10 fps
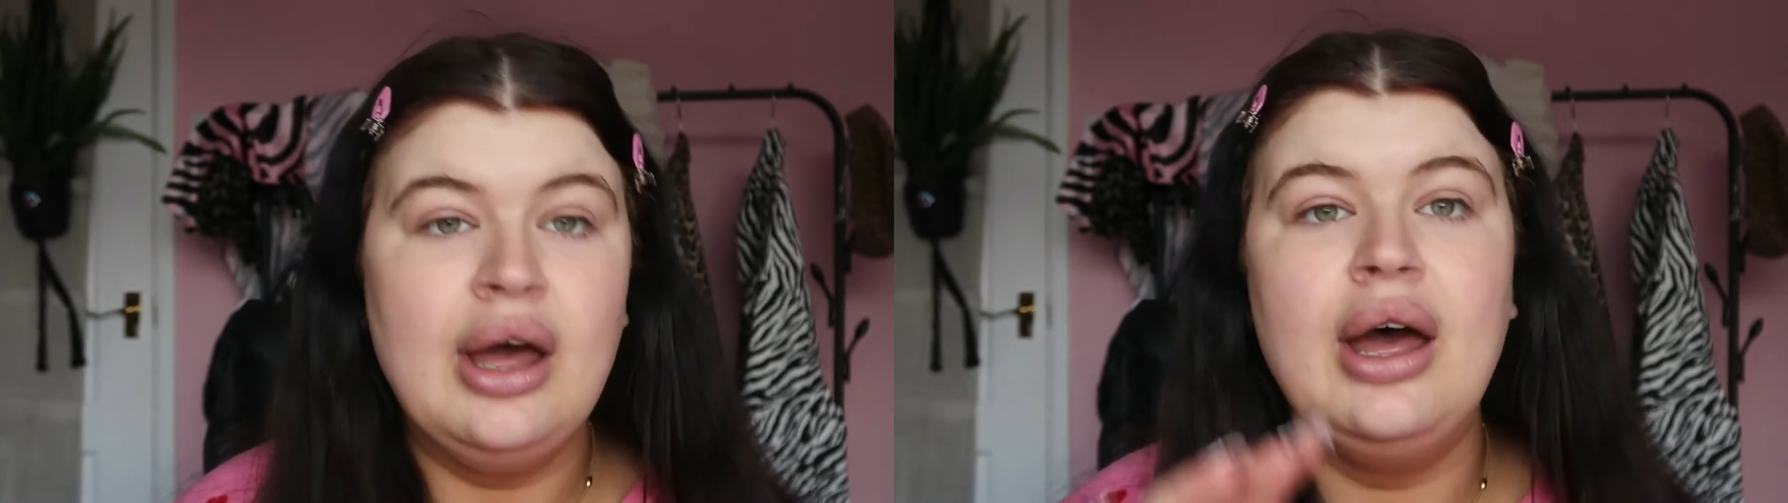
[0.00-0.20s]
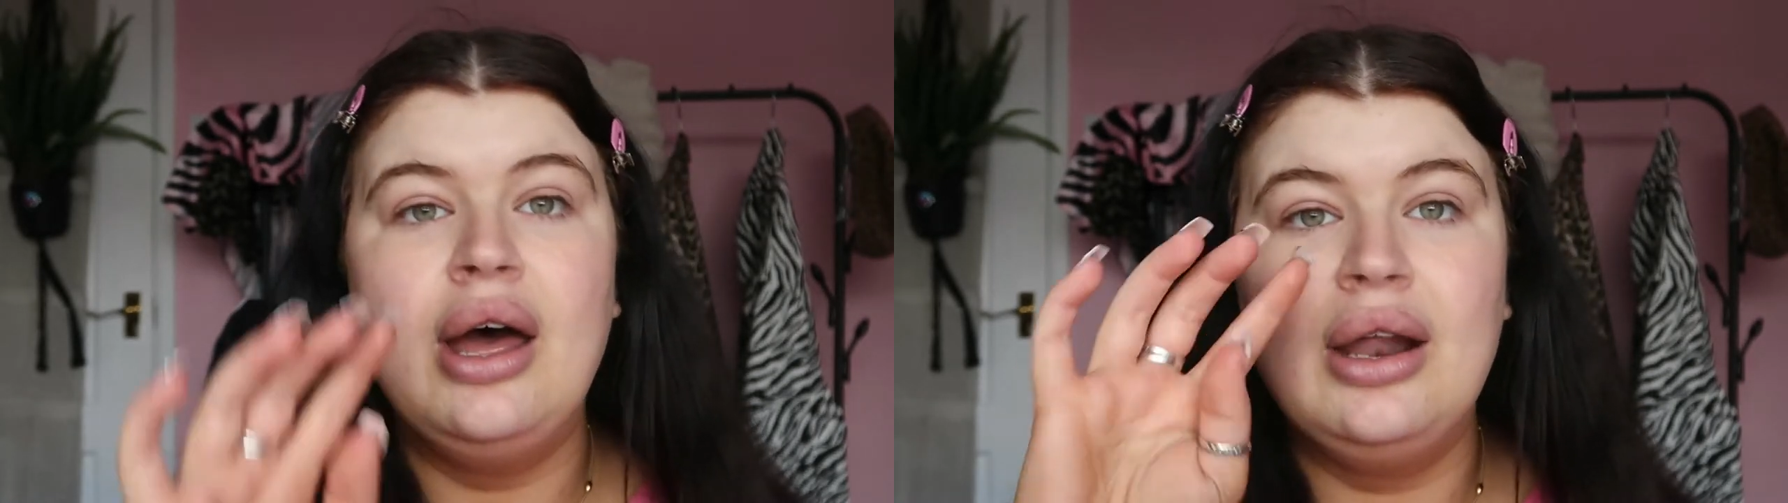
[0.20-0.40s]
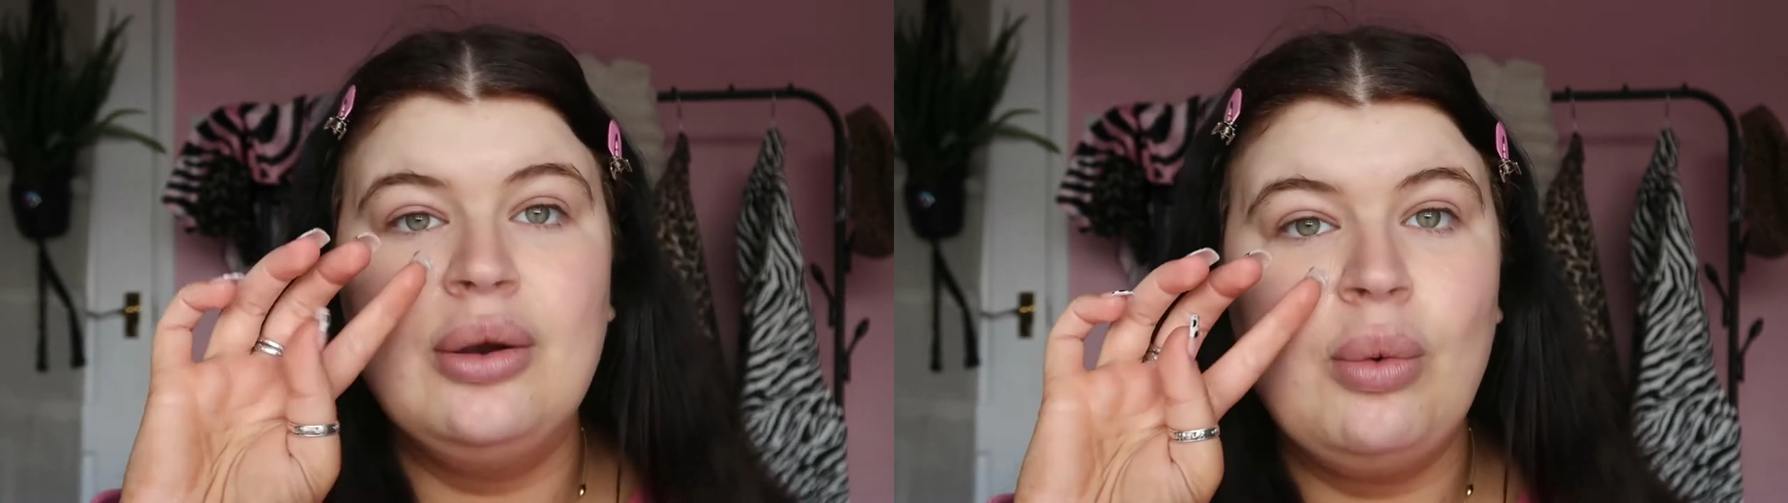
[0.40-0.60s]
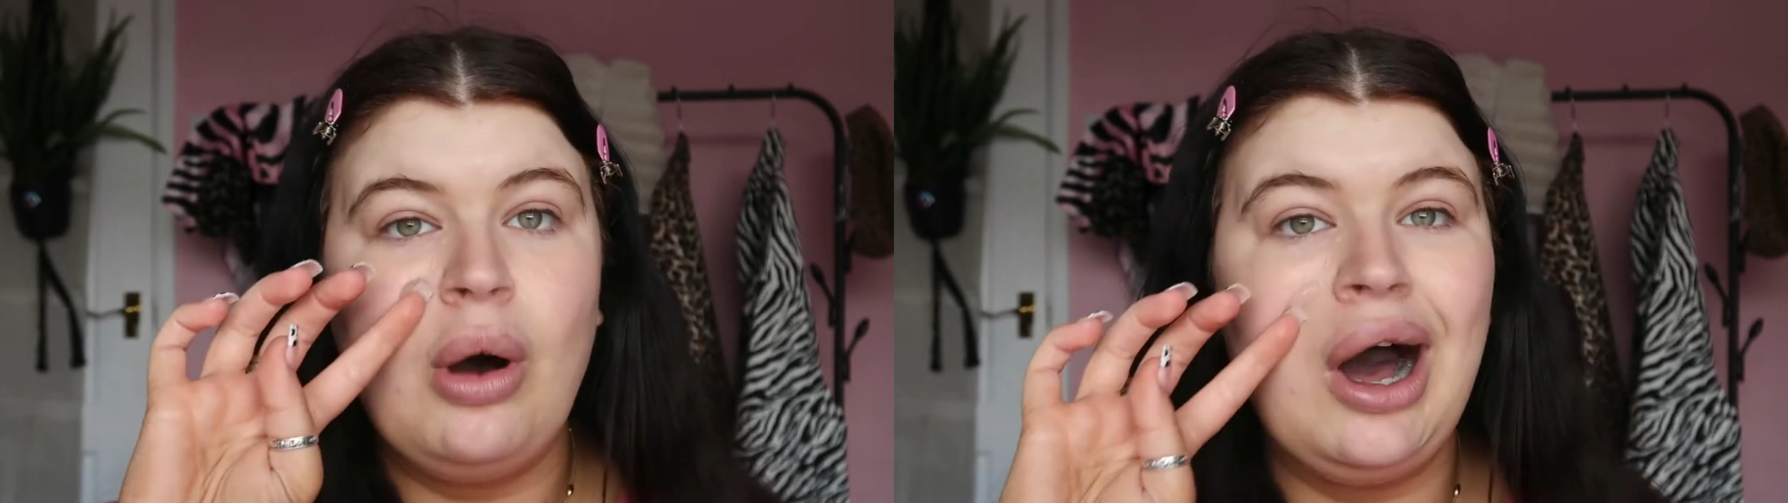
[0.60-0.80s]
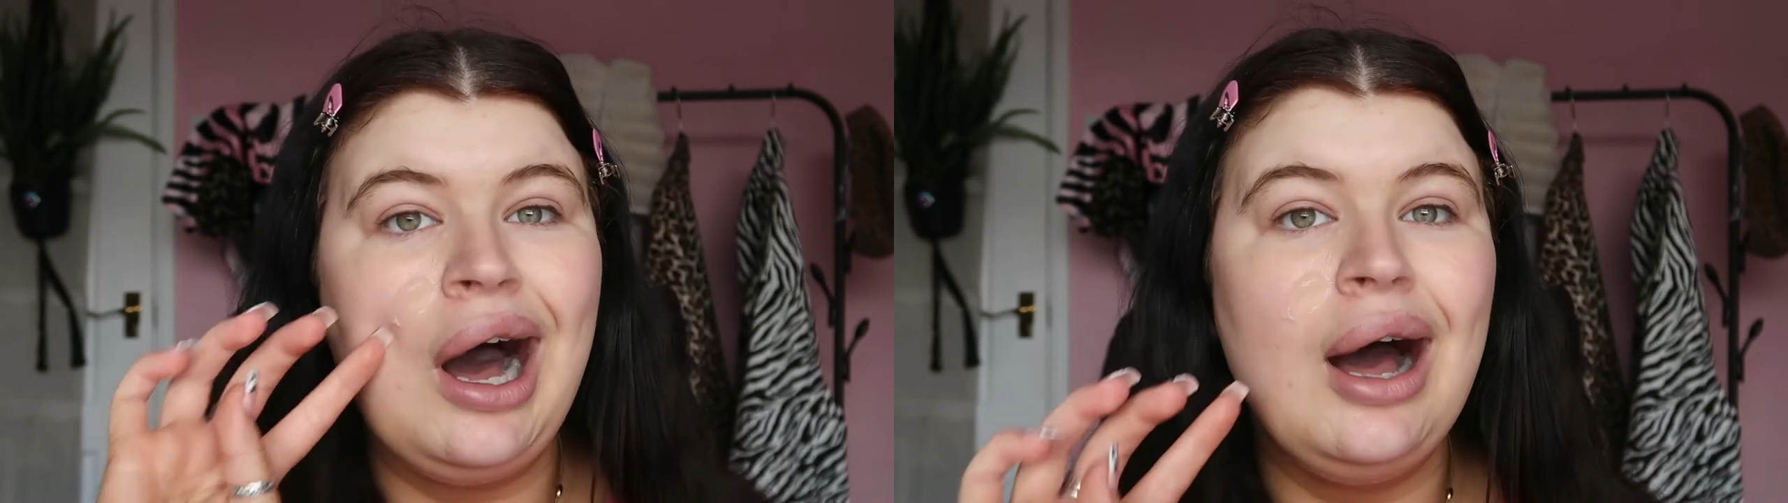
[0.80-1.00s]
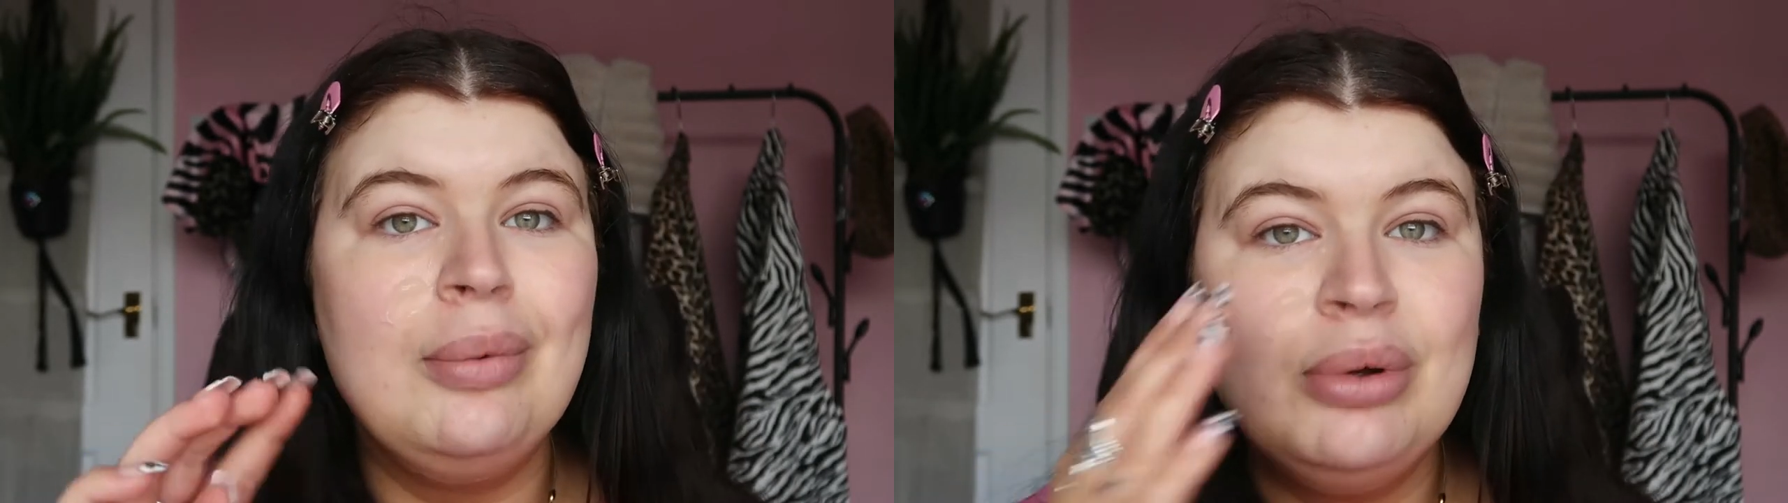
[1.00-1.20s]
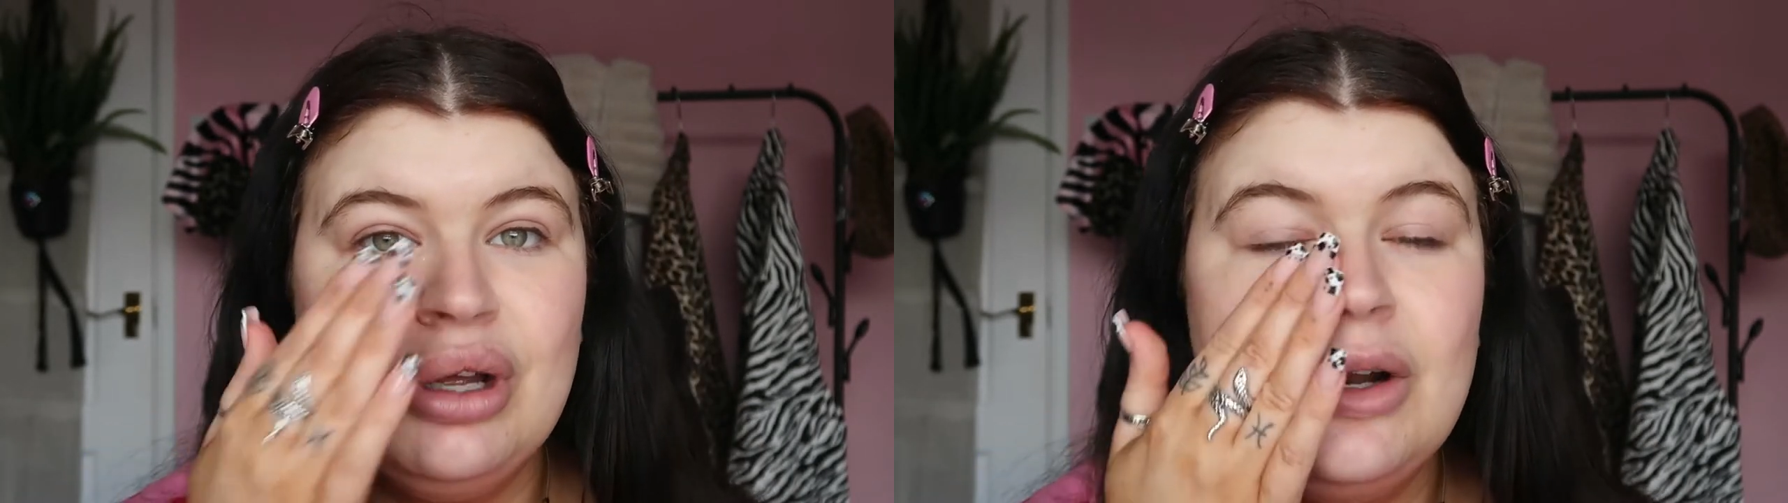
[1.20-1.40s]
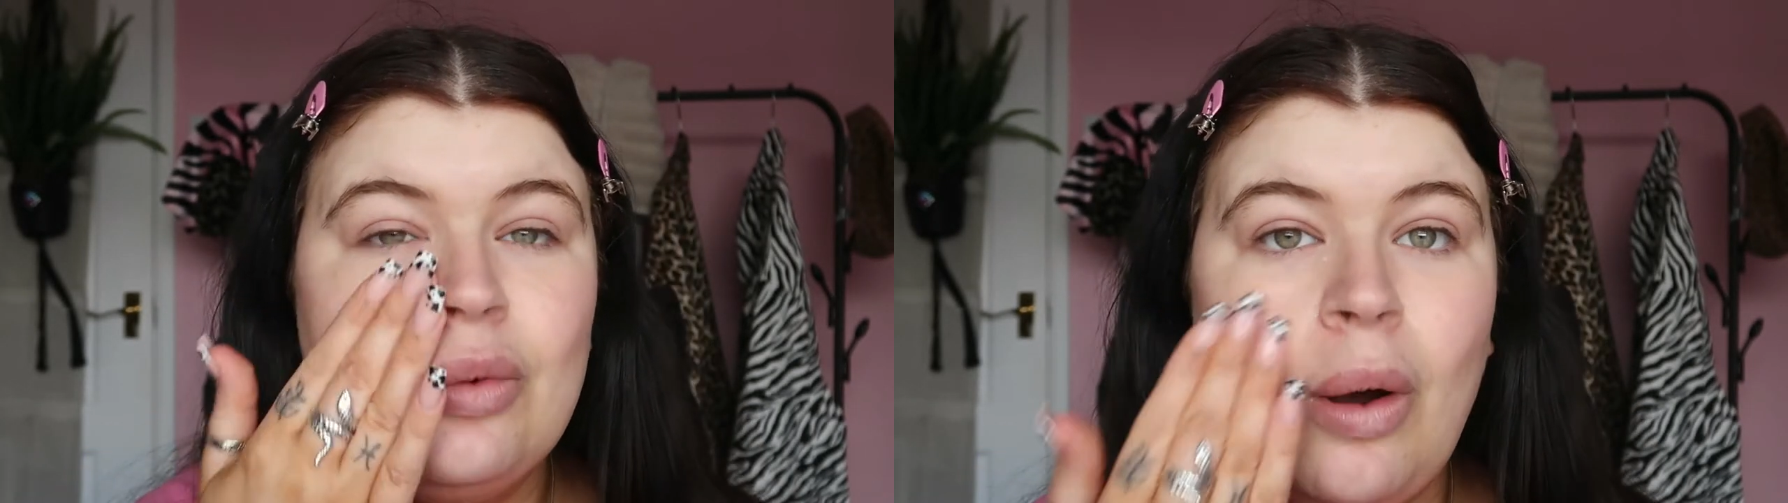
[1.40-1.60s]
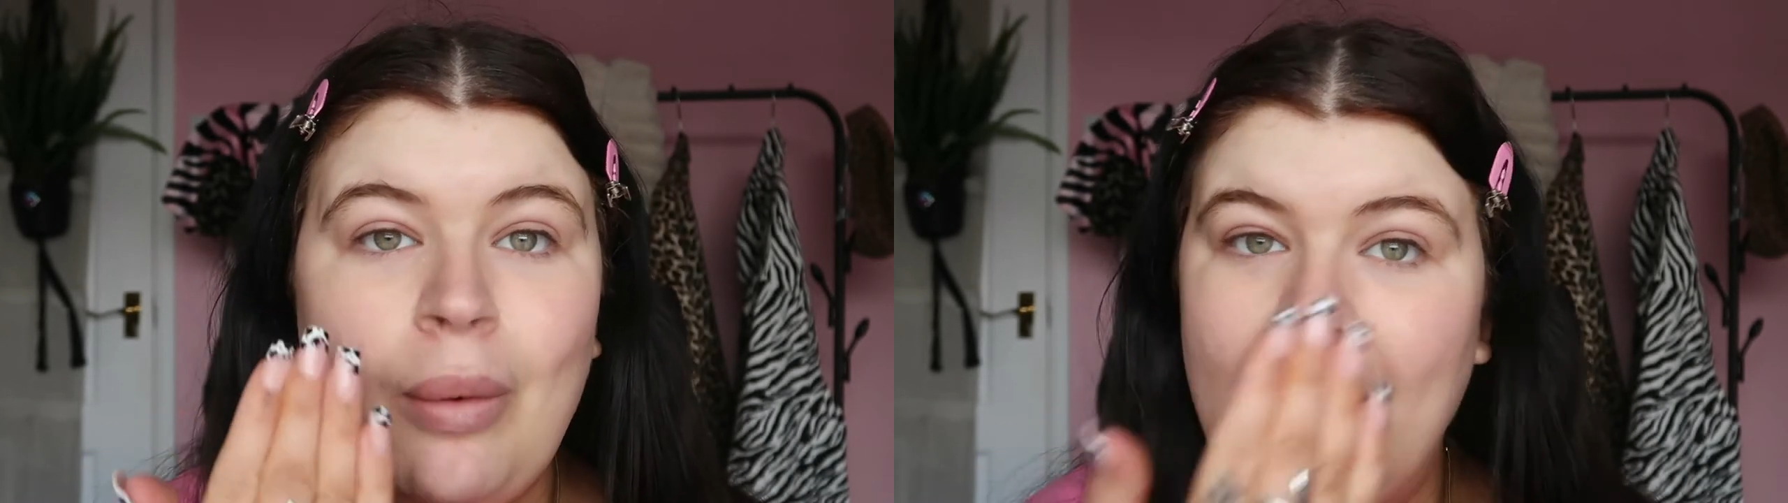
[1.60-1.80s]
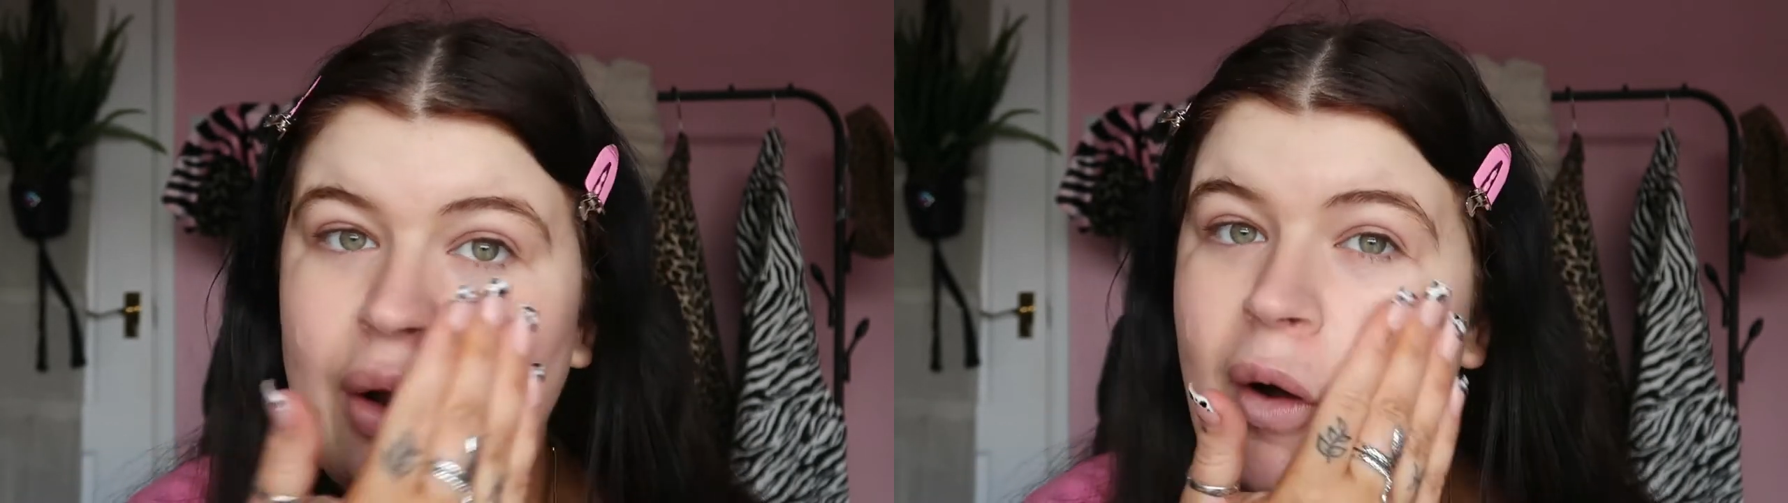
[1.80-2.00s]
and what happened, what
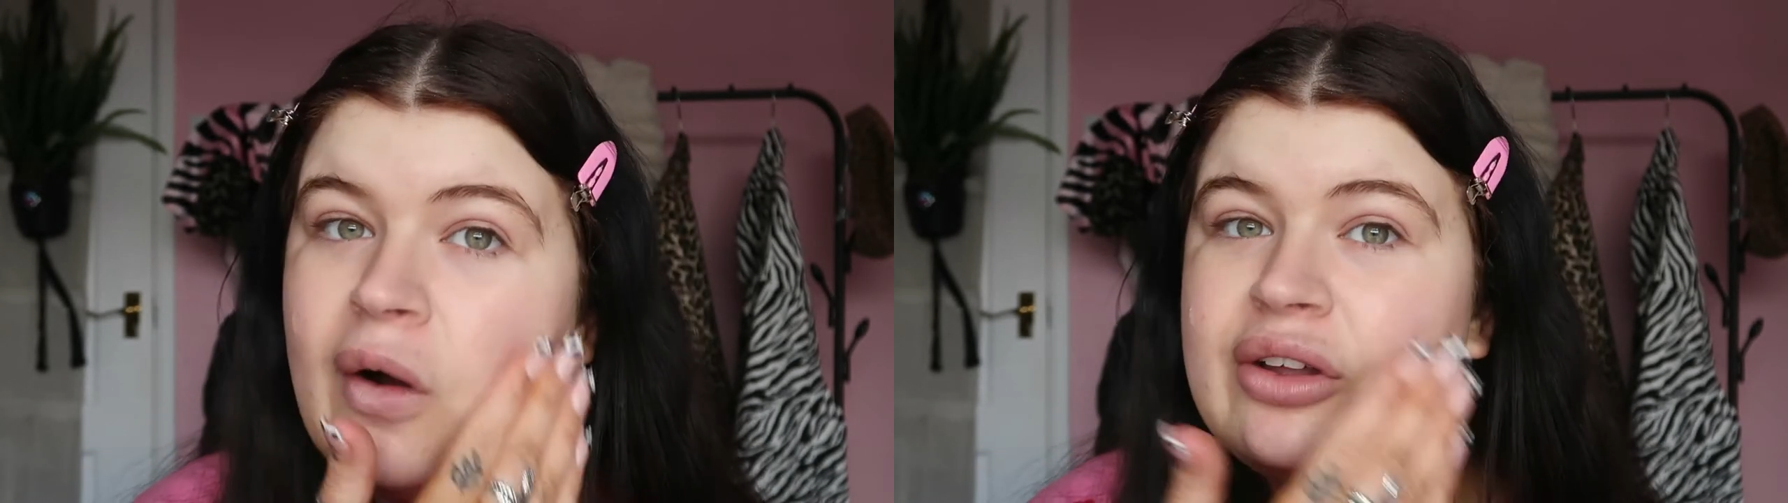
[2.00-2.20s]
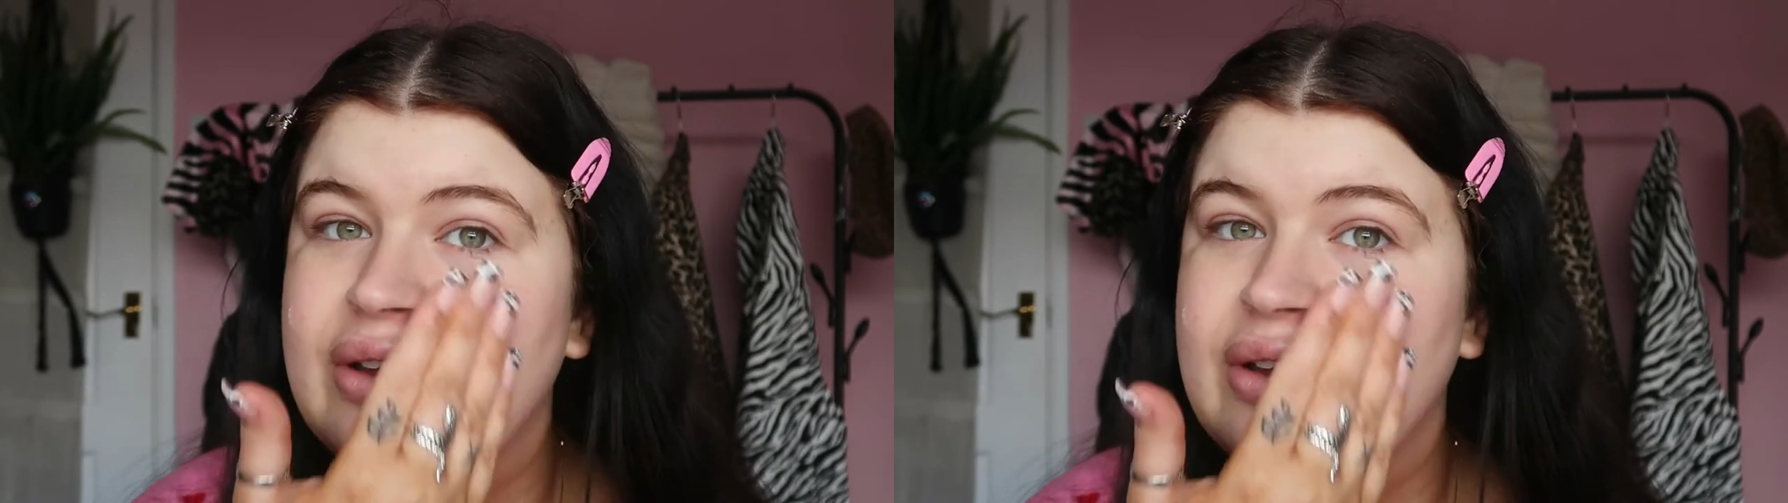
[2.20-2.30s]
went on,